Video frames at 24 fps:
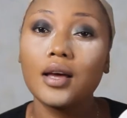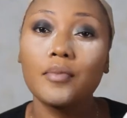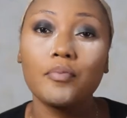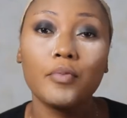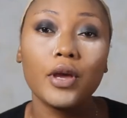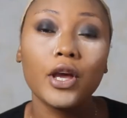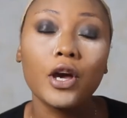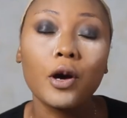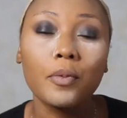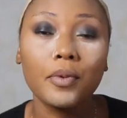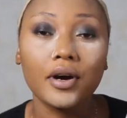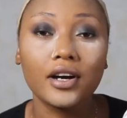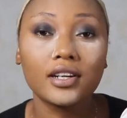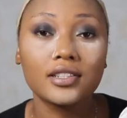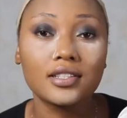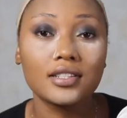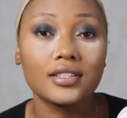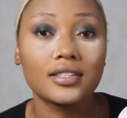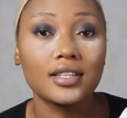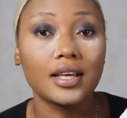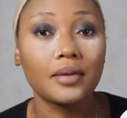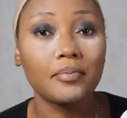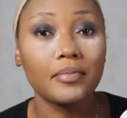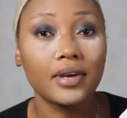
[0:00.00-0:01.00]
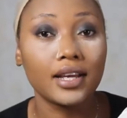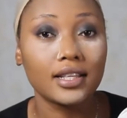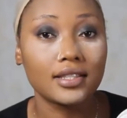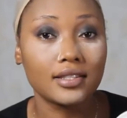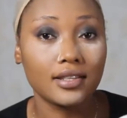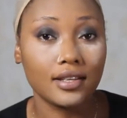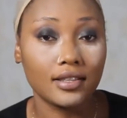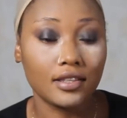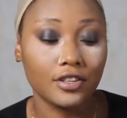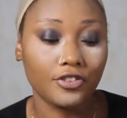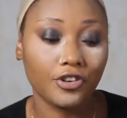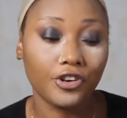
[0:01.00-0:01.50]
makeup artist I met
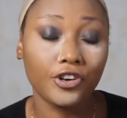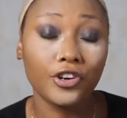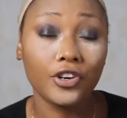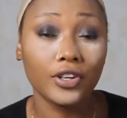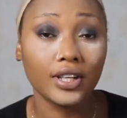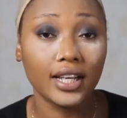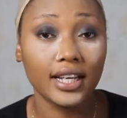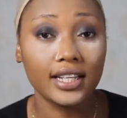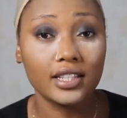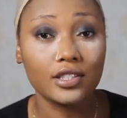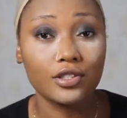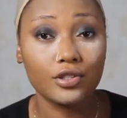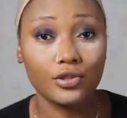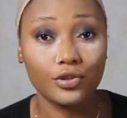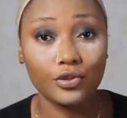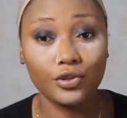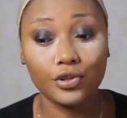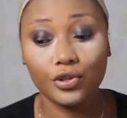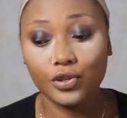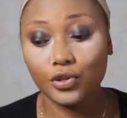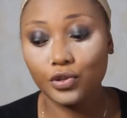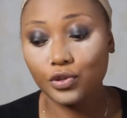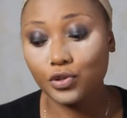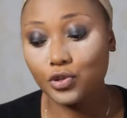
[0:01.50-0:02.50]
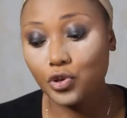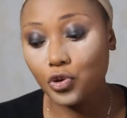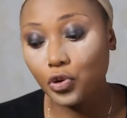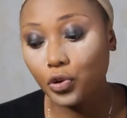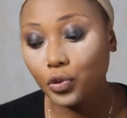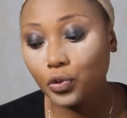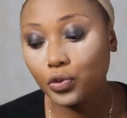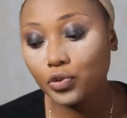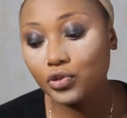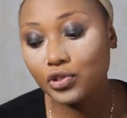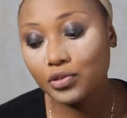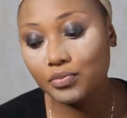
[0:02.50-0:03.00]
at the Creoline studio
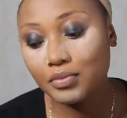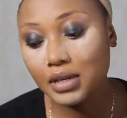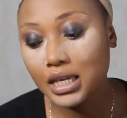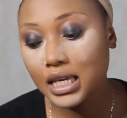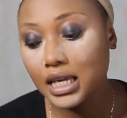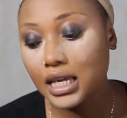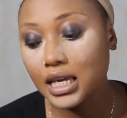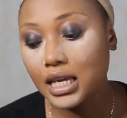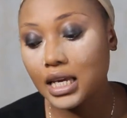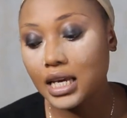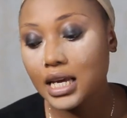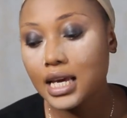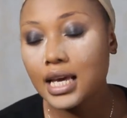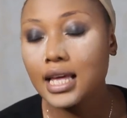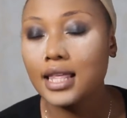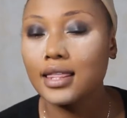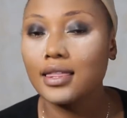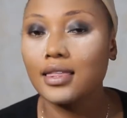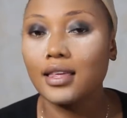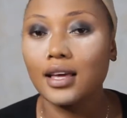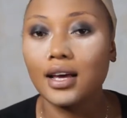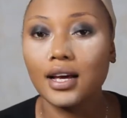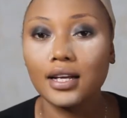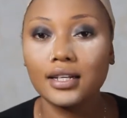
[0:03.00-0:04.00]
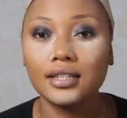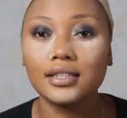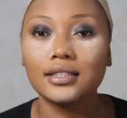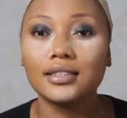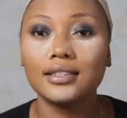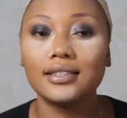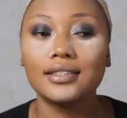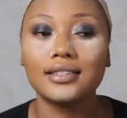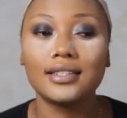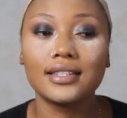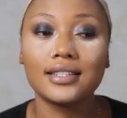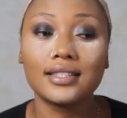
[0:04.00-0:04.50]
told me
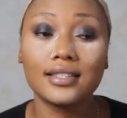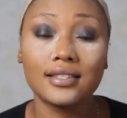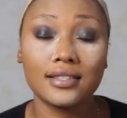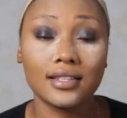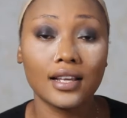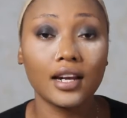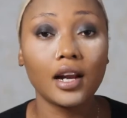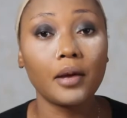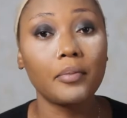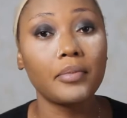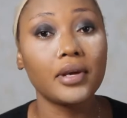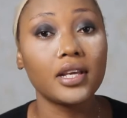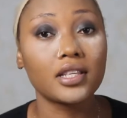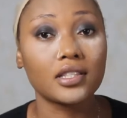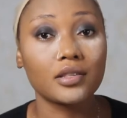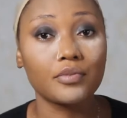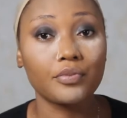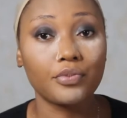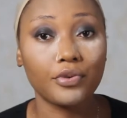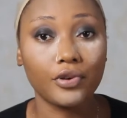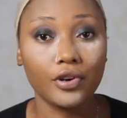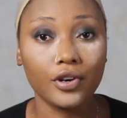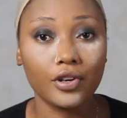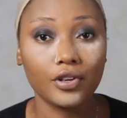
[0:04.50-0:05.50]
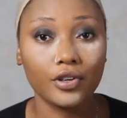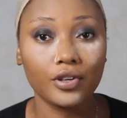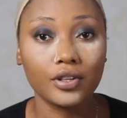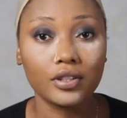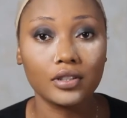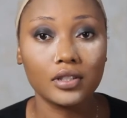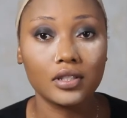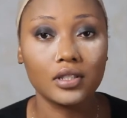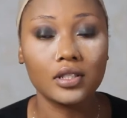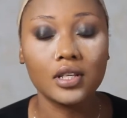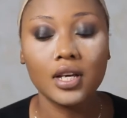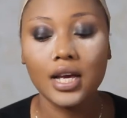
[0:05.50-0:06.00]
that this is an amazing
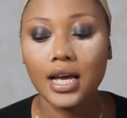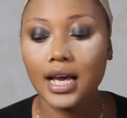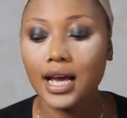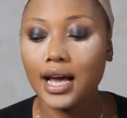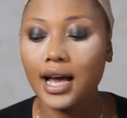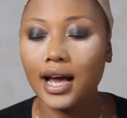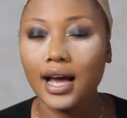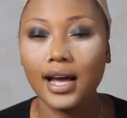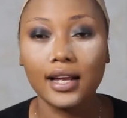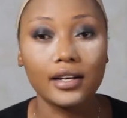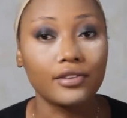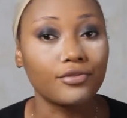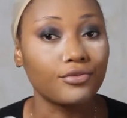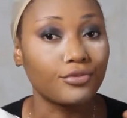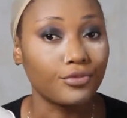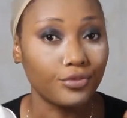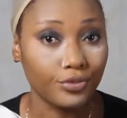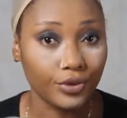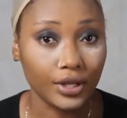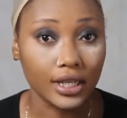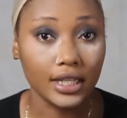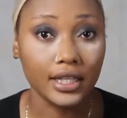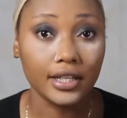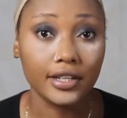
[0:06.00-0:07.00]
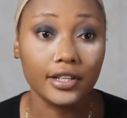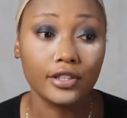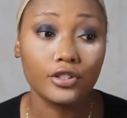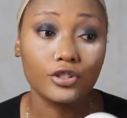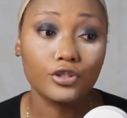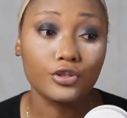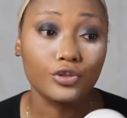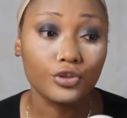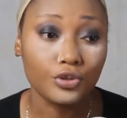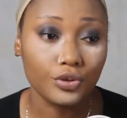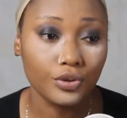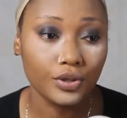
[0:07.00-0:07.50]
product, and really it's
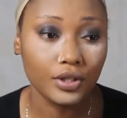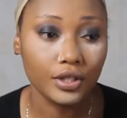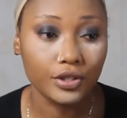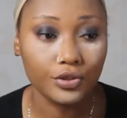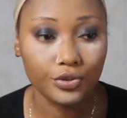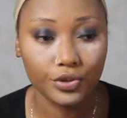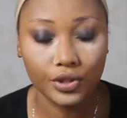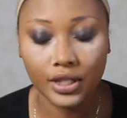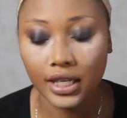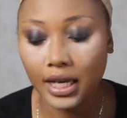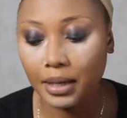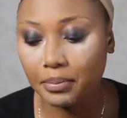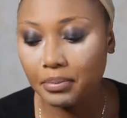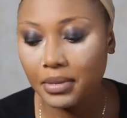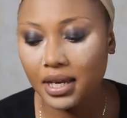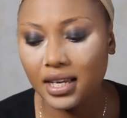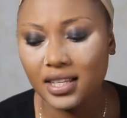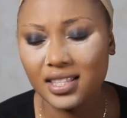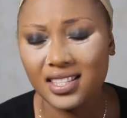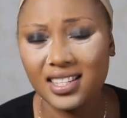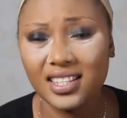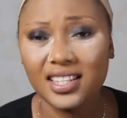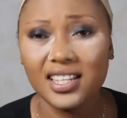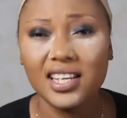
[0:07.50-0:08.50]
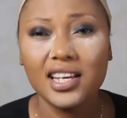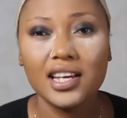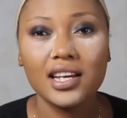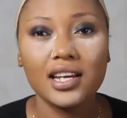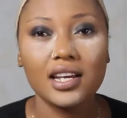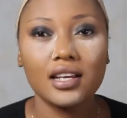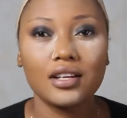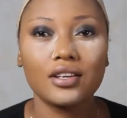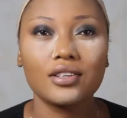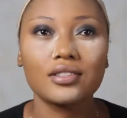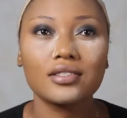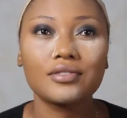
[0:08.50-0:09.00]
truly amazing.
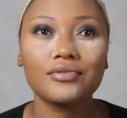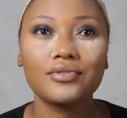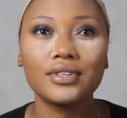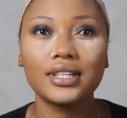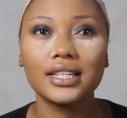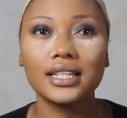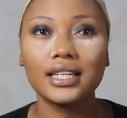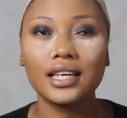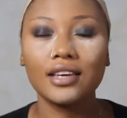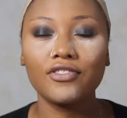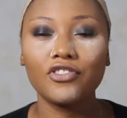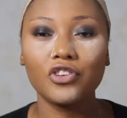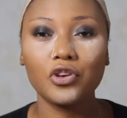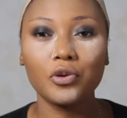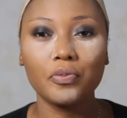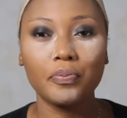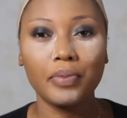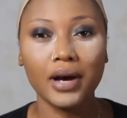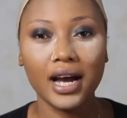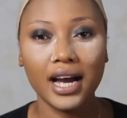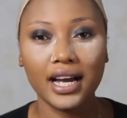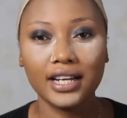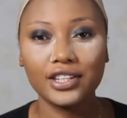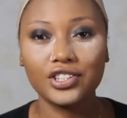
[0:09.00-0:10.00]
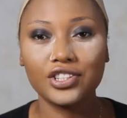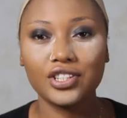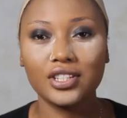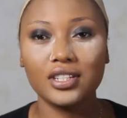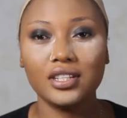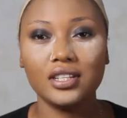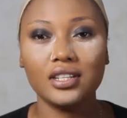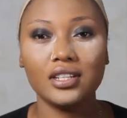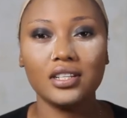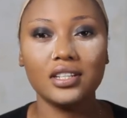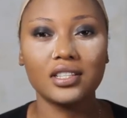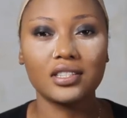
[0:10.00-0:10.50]
It doesn't really give you
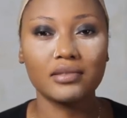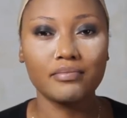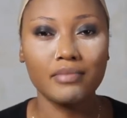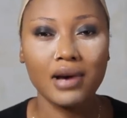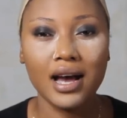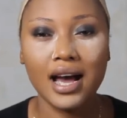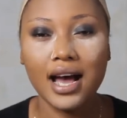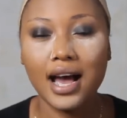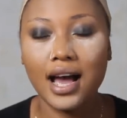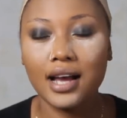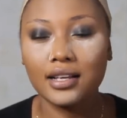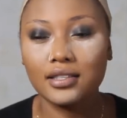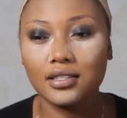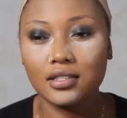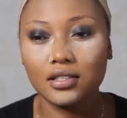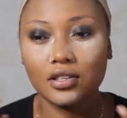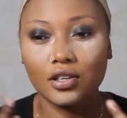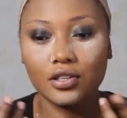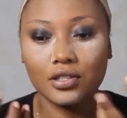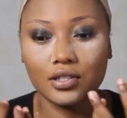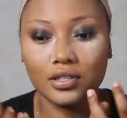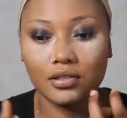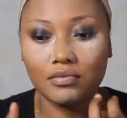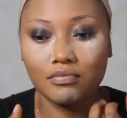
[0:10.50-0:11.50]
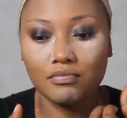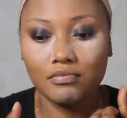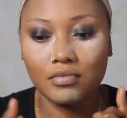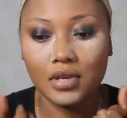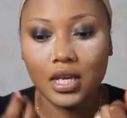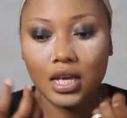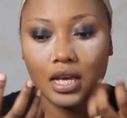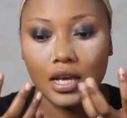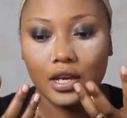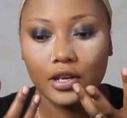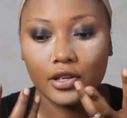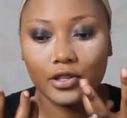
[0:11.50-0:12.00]
patches, marks, it
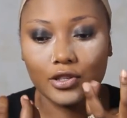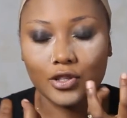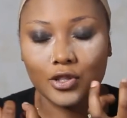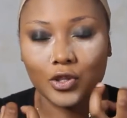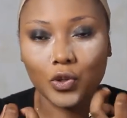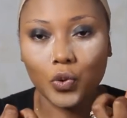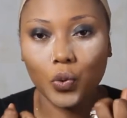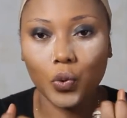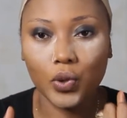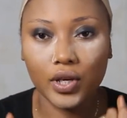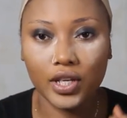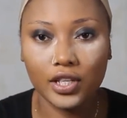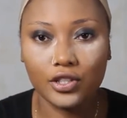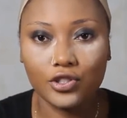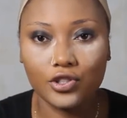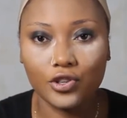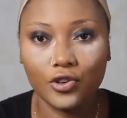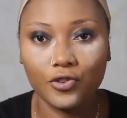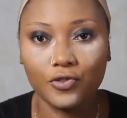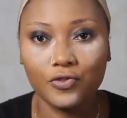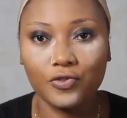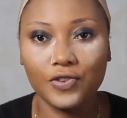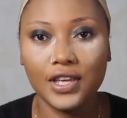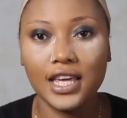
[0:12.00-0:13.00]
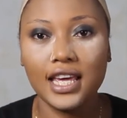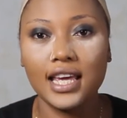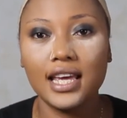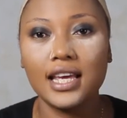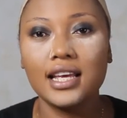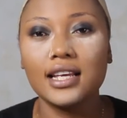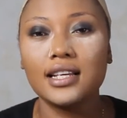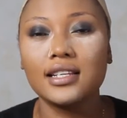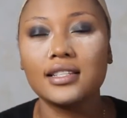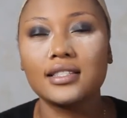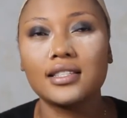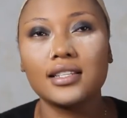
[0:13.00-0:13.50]
doesn't squeeze your
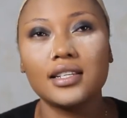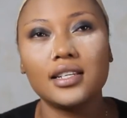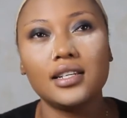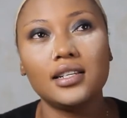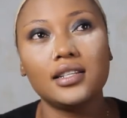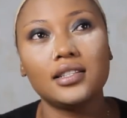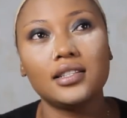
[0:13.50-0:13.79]
face.